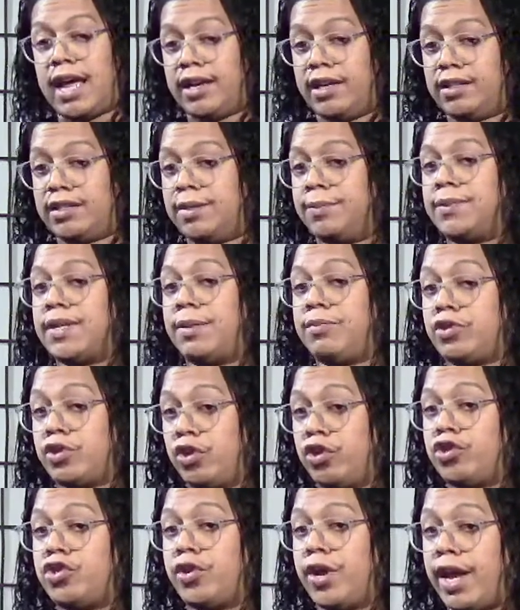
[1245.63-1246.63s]
of sometimes
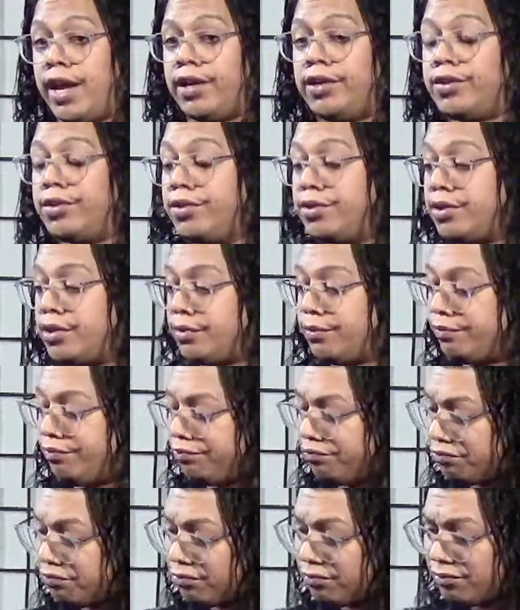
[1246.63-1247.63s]
hurt your ankles
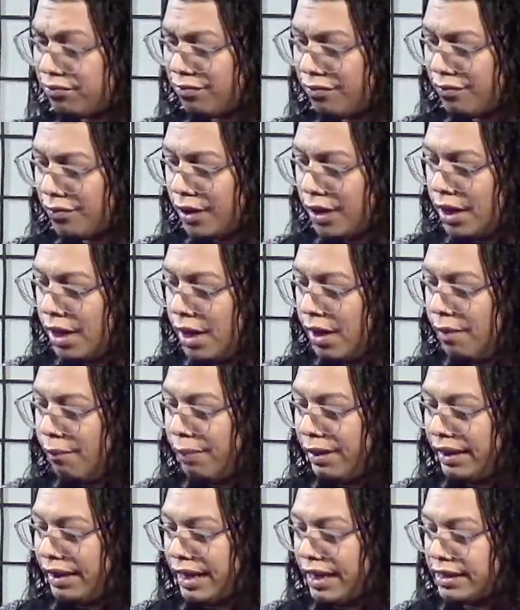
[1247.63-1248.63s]

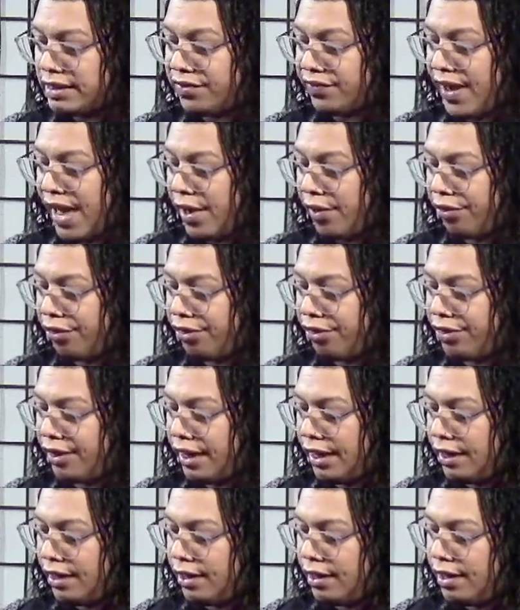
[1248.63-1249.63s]
because of how
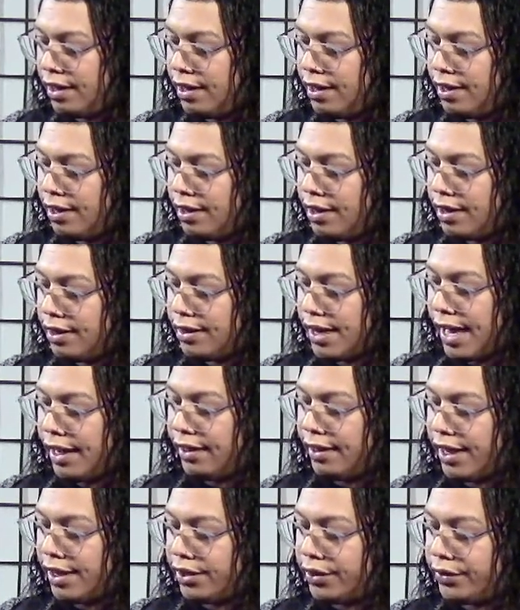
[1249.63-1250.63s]
thin that
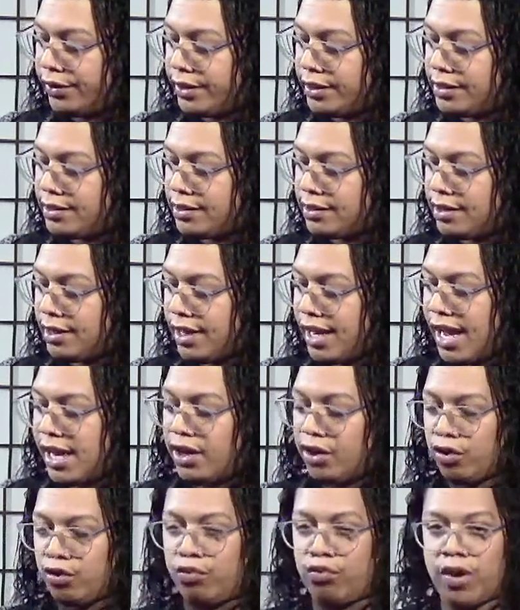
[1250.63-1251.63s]
leather is, and
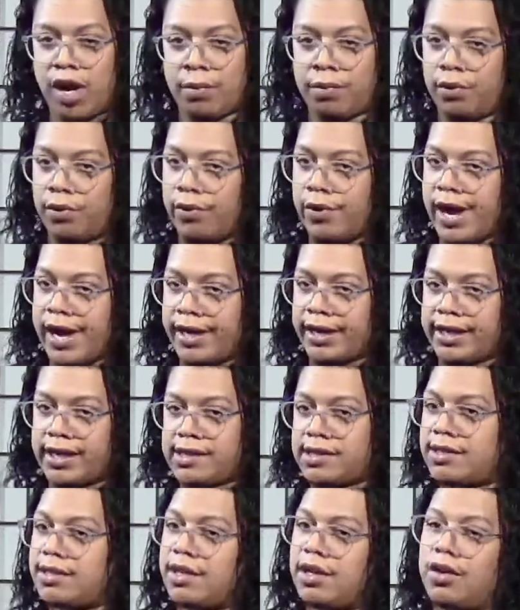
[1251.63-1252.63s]
it'll rub right
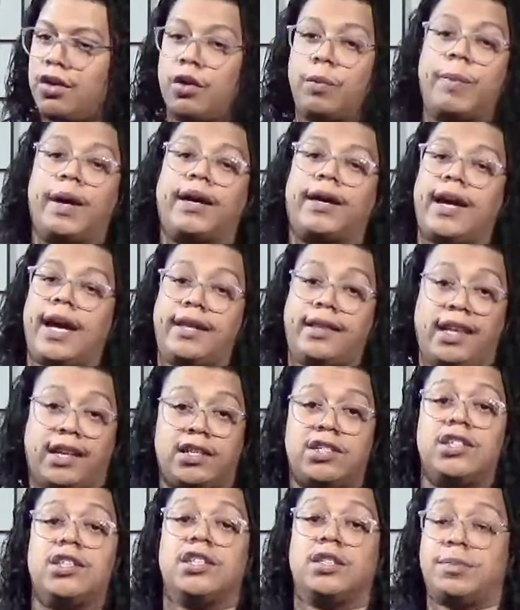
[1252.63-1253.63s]
against there. Oh my god, that
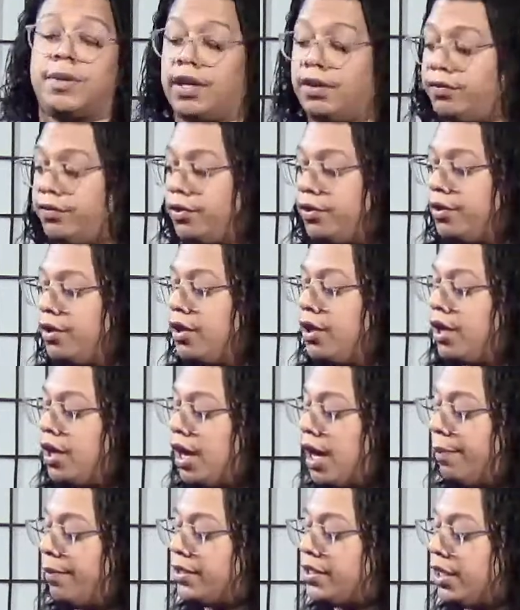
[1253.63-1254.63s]
shit is painful.
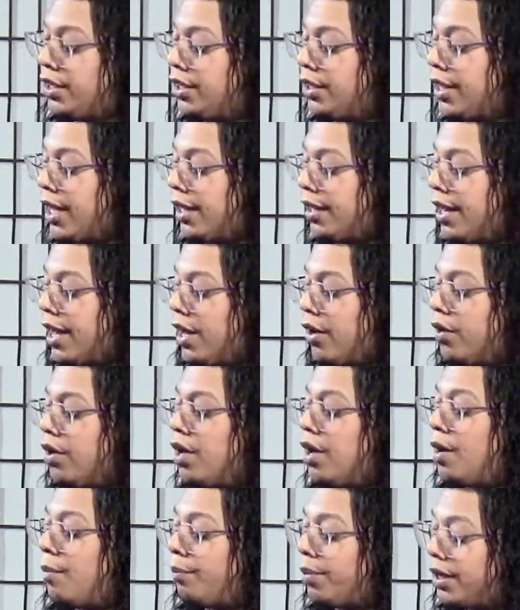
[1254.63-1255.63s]
I'm gonna tell you that now.
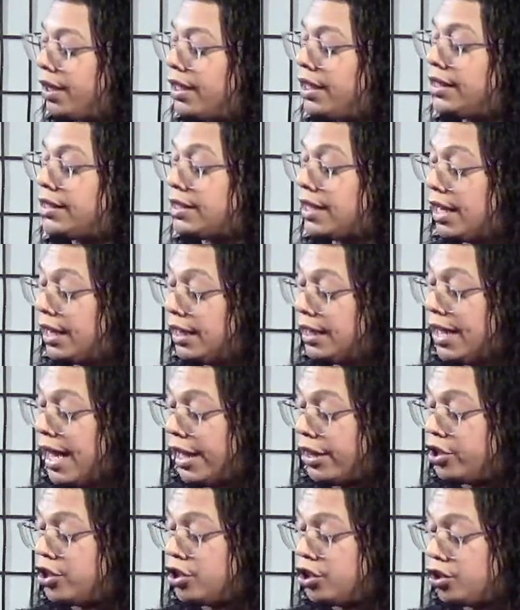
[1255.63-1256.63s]
But it's a
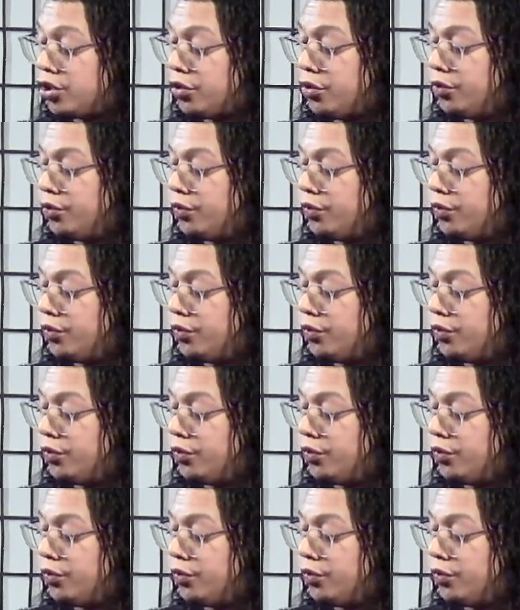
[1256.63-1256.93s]
nice shoe.